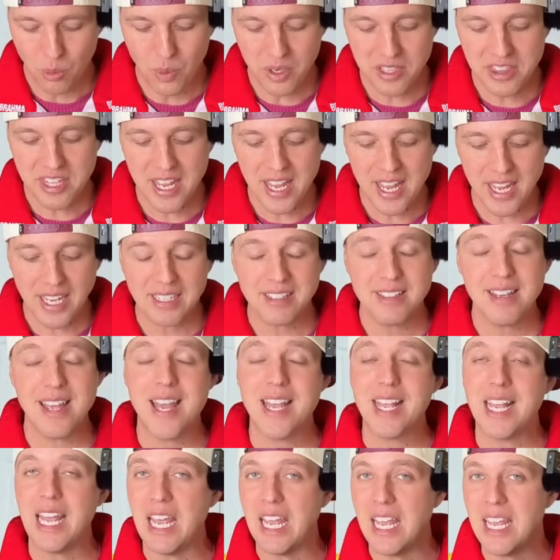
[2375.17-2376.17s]
with a hang
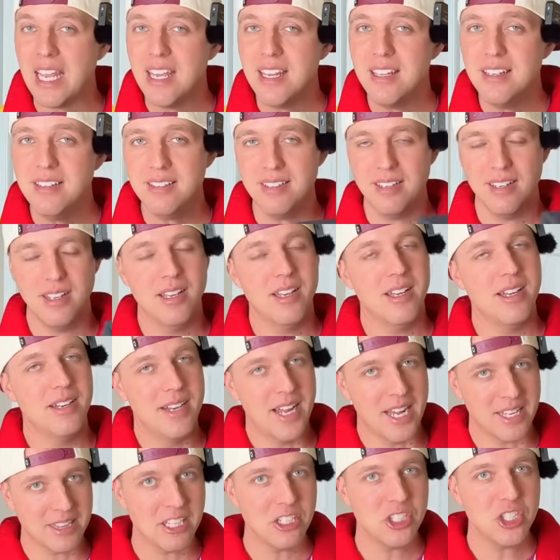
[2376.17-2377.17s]
tag, and,
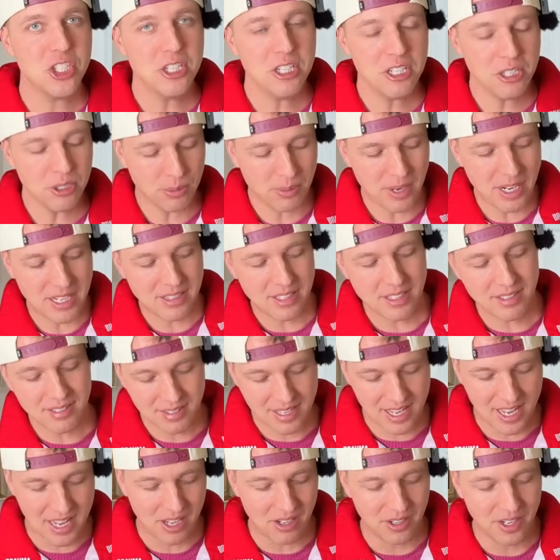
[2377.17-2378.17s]
not that you need to write this
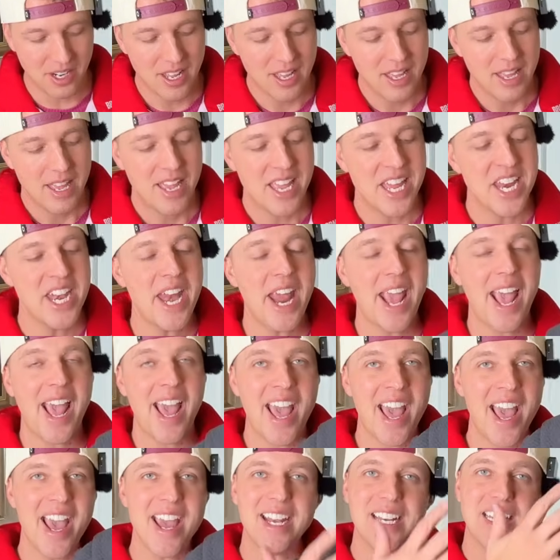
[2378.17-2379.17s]
down, an
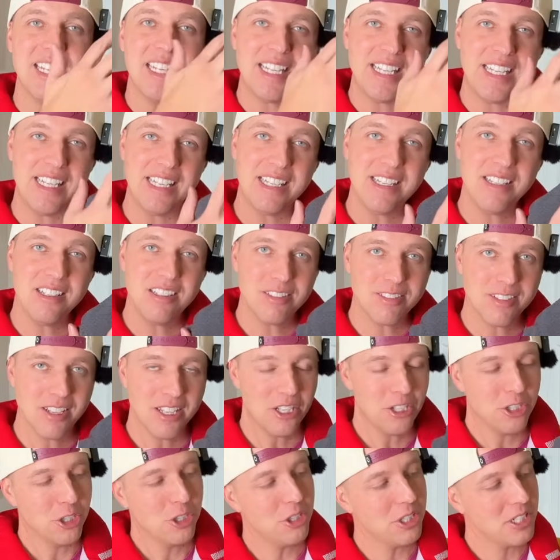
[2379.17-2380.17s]
At Ease
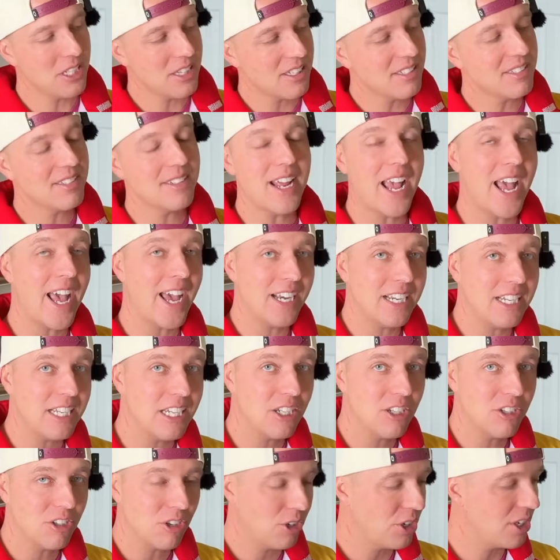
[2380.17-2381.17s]
hoodie. This is an At
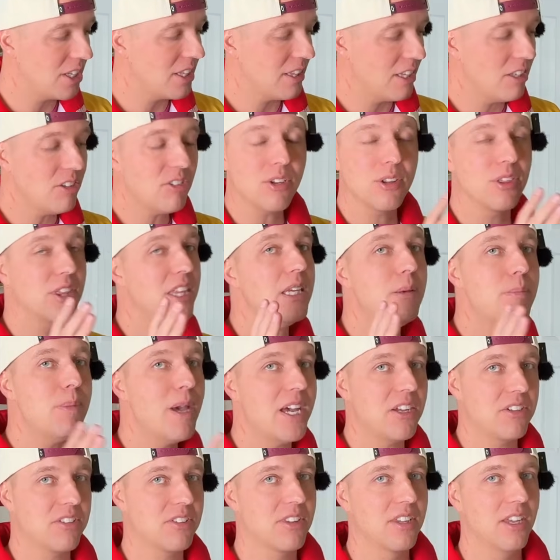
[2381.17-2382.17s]
Ease hoodie. These are the
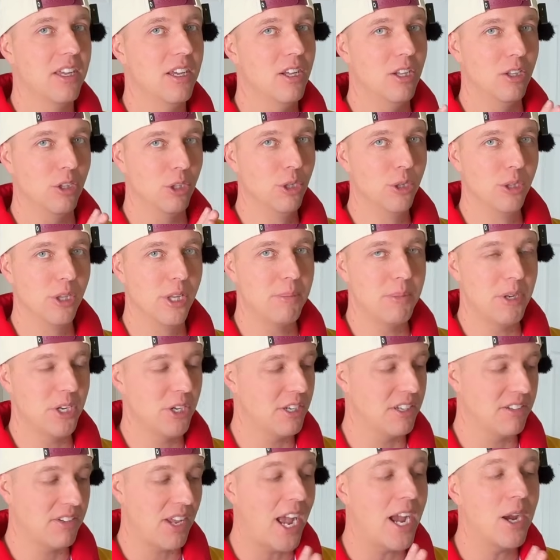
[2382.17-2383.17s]
best Lululemon
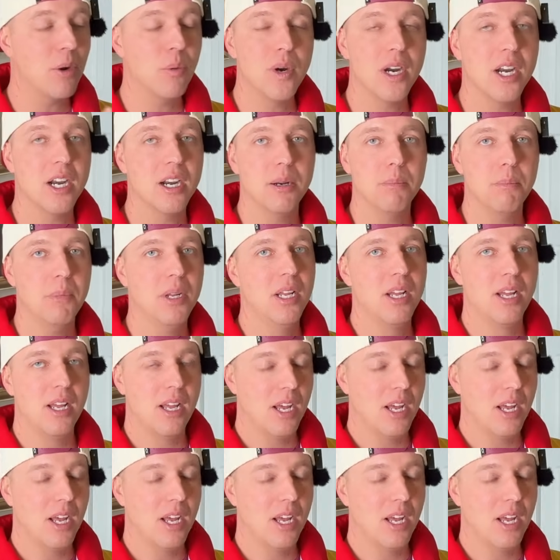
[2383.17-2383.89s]
hoodies. I wear them.